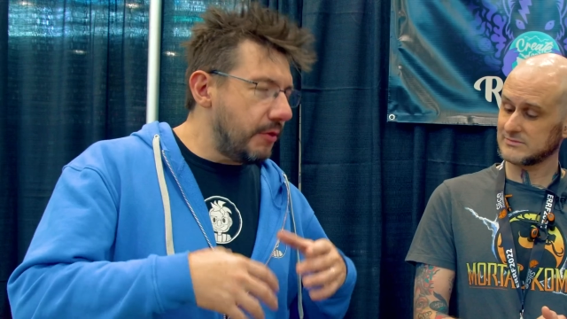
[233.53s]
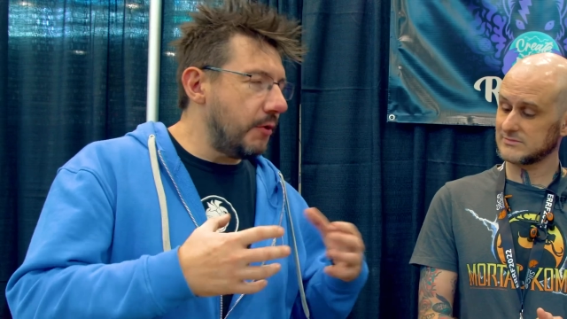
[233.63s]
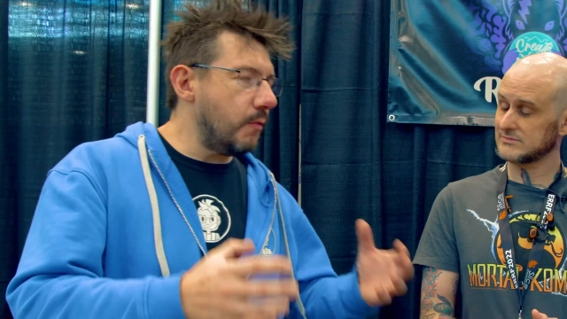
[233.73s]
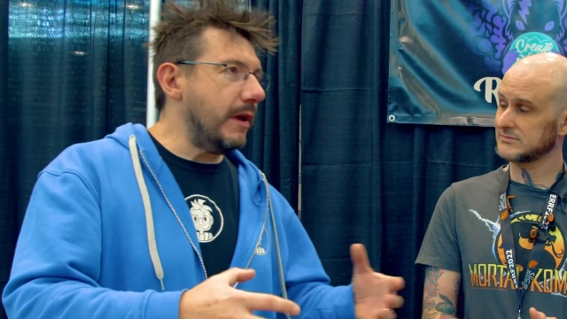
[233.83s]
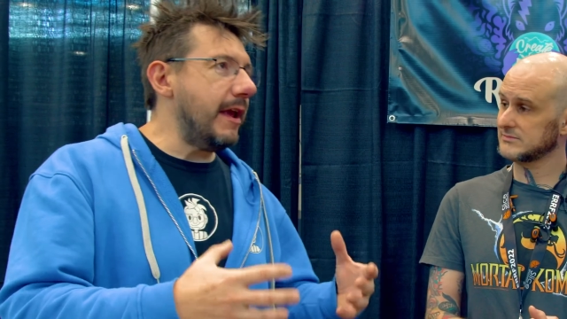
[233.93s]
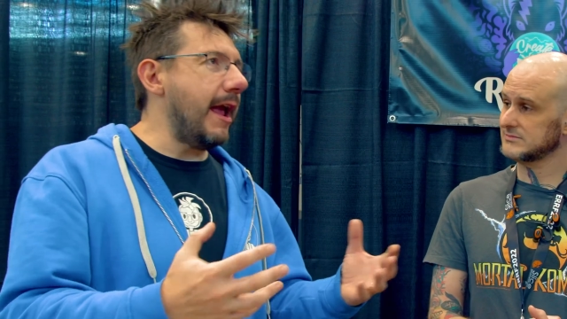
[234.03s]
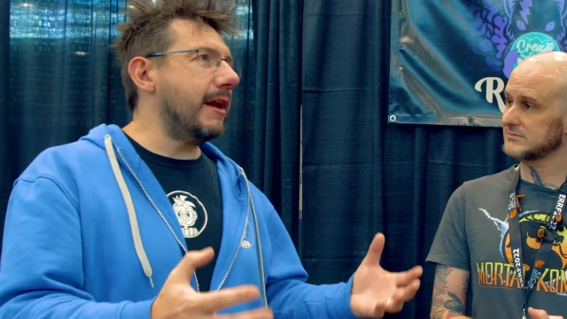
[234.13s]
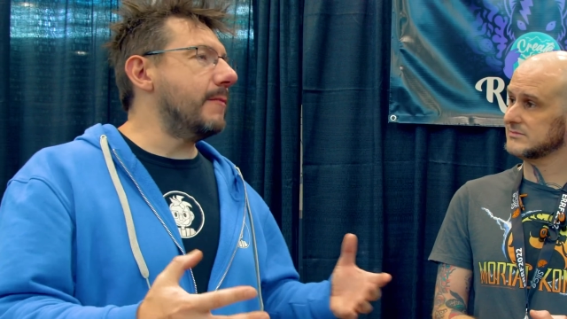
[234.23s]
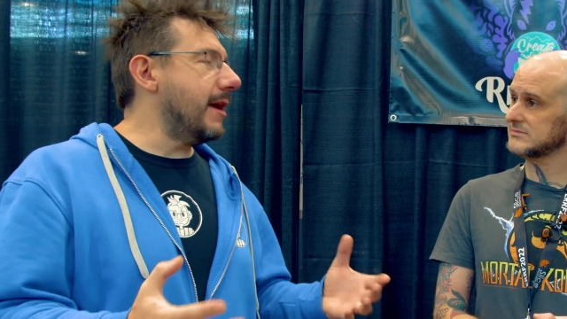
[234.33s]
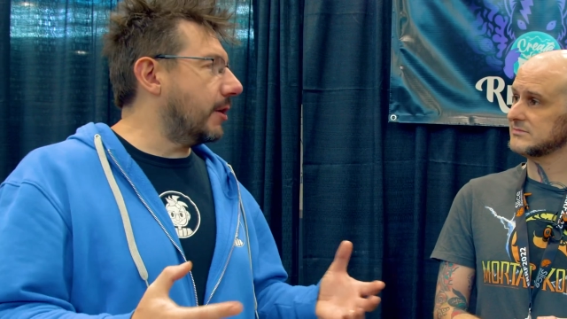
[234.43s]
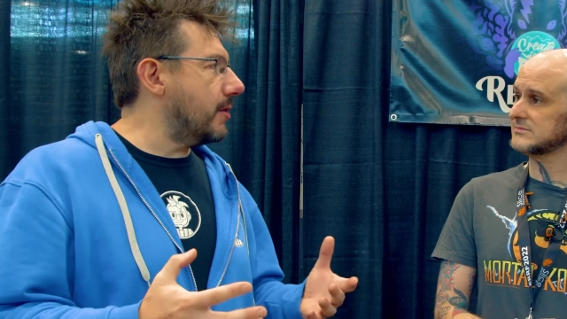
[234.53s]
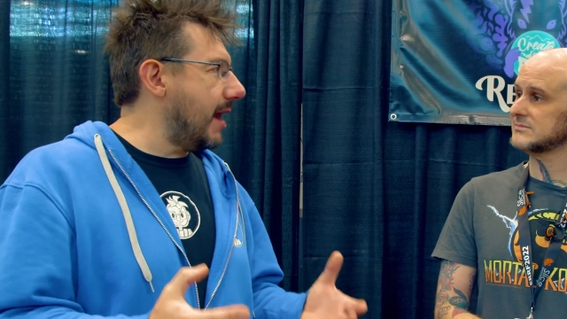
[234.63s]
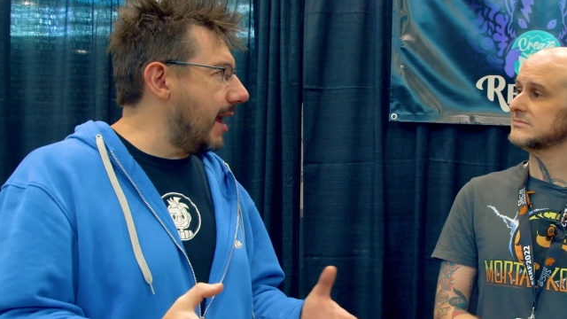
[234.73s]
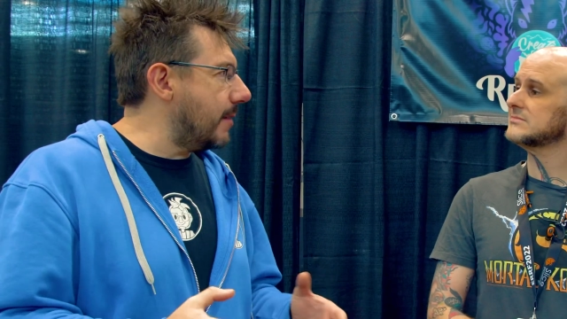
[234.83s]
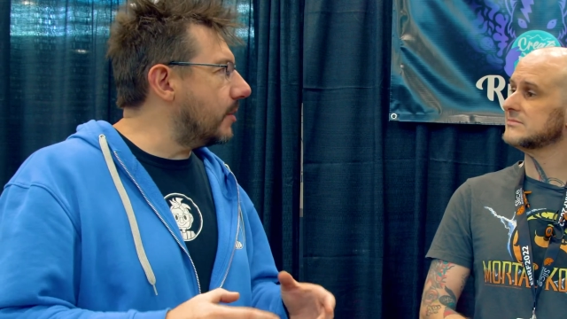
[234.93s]
Speaker 1: the re-animaker
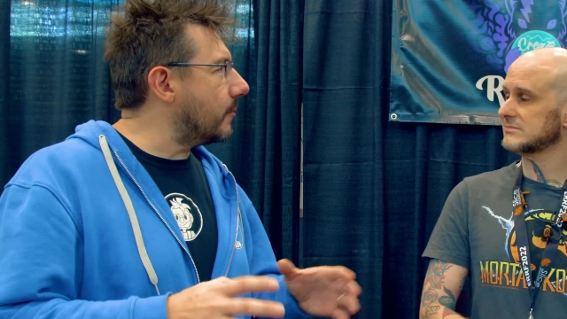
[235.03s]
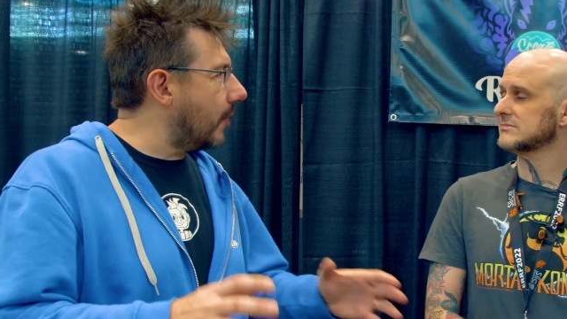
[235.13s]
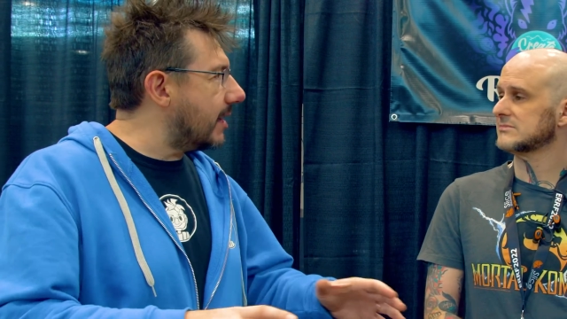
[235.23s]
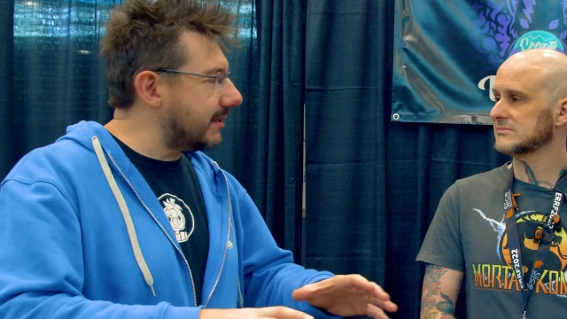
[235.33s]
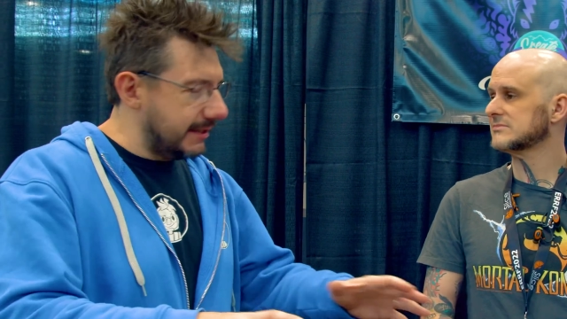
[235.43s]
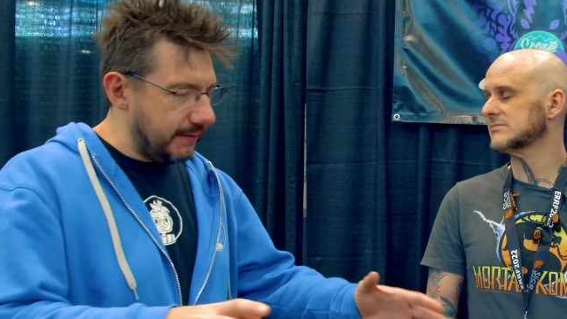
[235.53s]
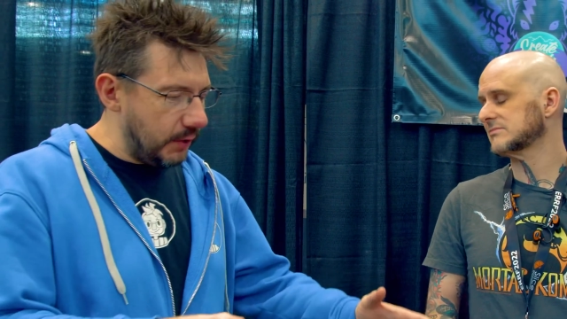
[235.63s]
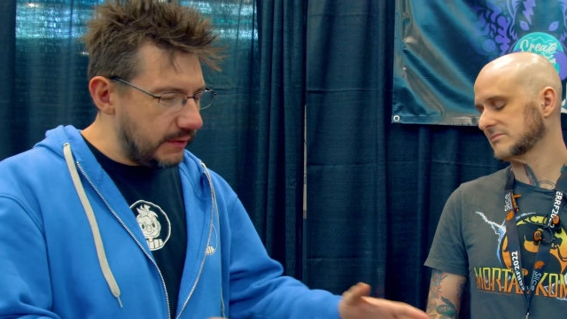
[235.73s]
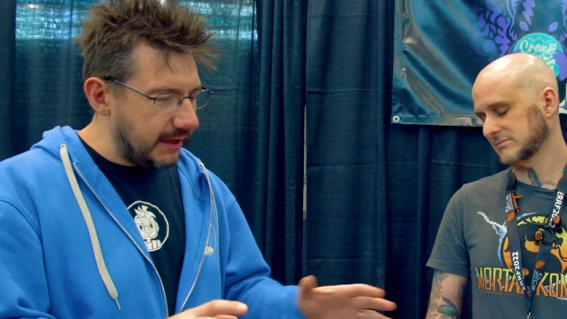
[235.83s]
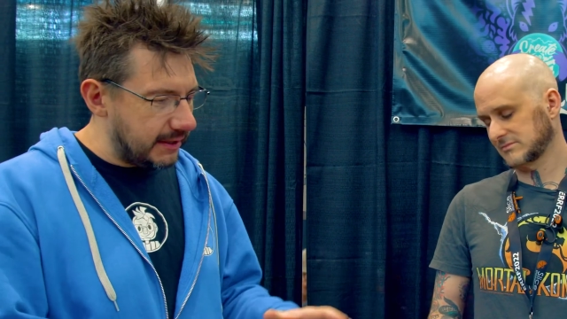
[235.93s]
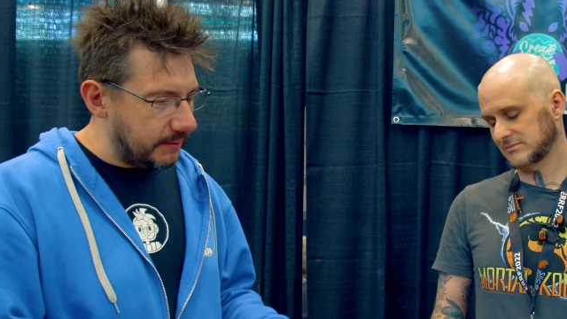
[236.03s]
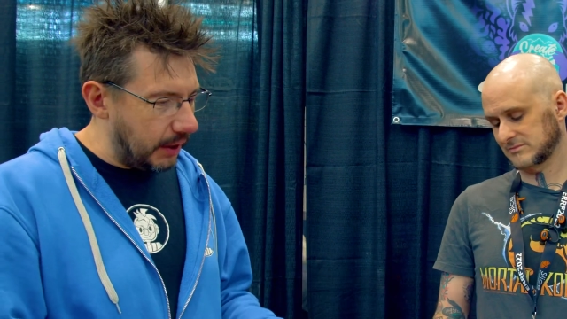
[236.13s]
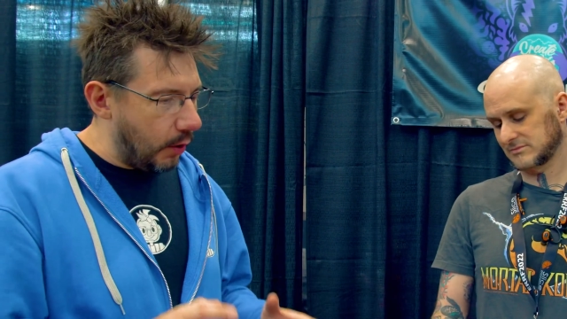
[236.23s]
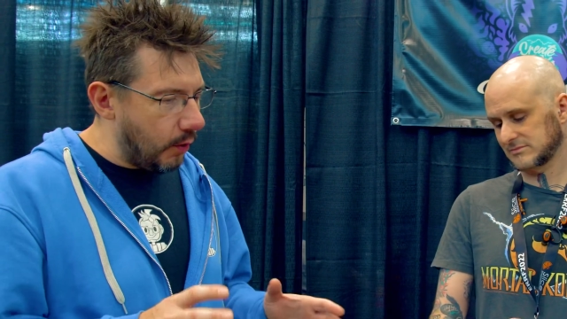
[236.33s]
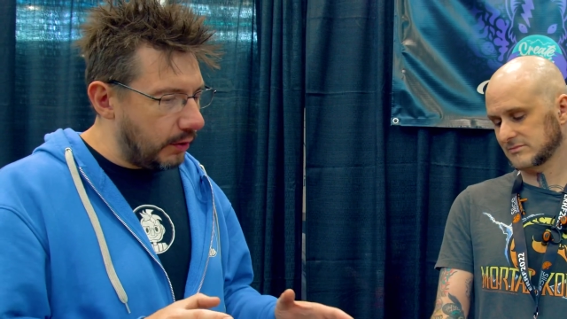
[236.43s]
name and the process of using
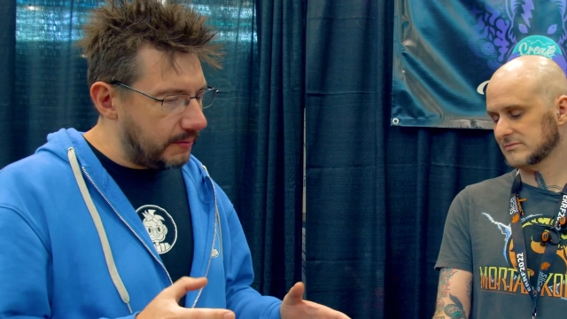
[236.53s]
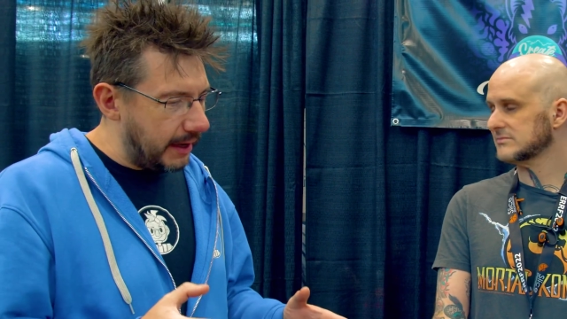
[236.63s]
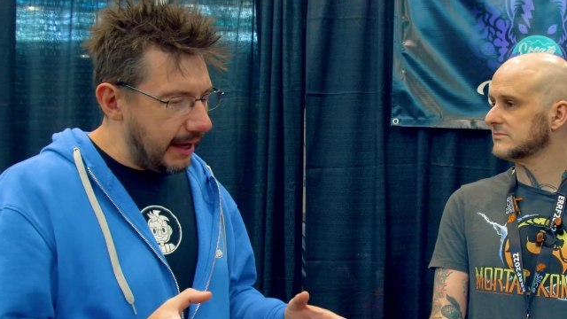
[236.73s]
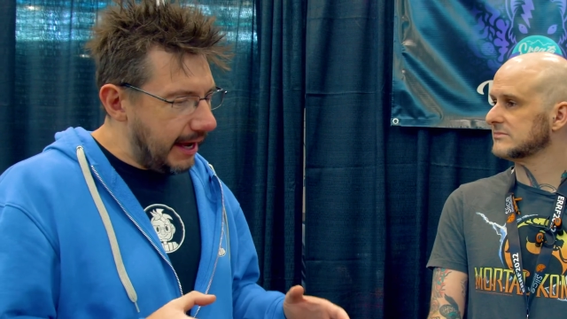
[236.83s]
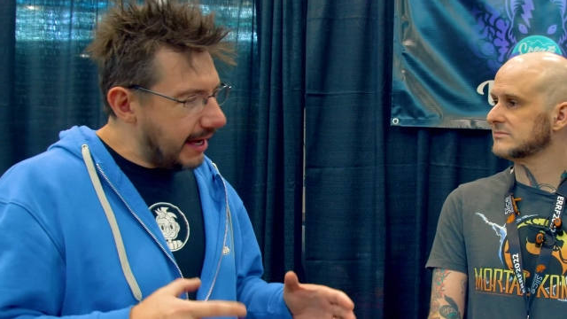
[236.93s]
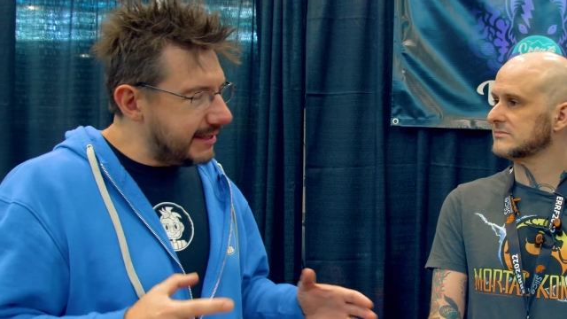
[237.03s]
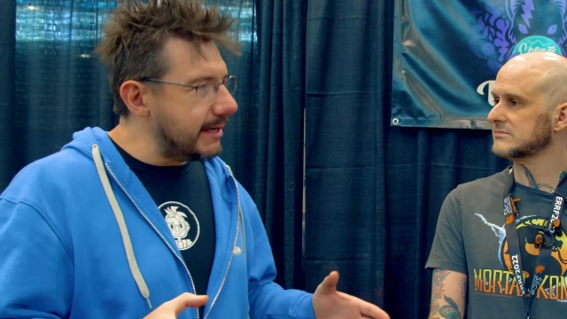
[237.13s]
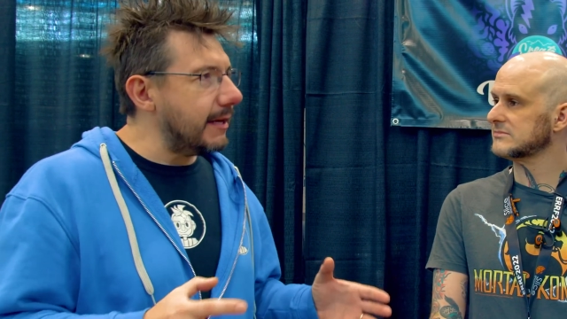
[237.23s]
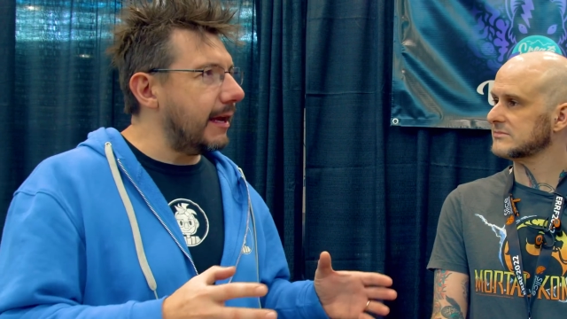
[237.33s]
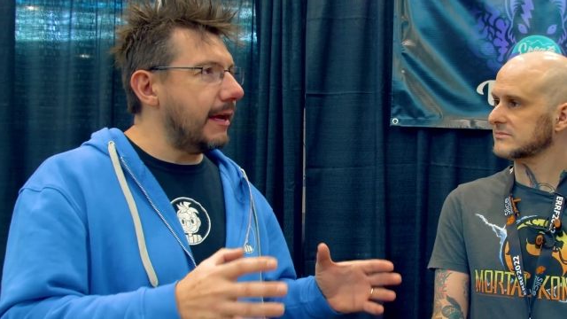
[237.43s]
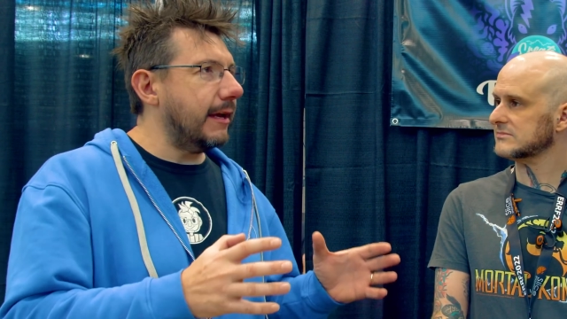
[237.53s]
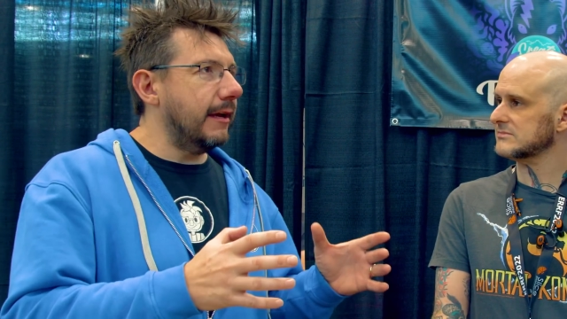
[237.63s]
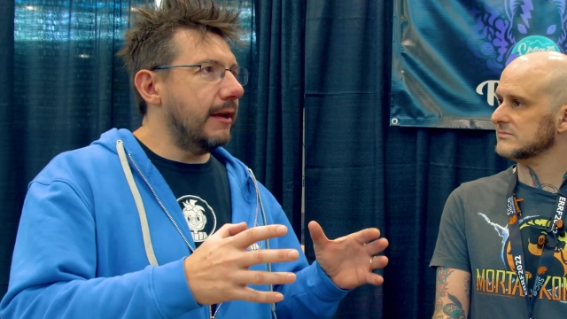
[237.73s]
something old, but it's not like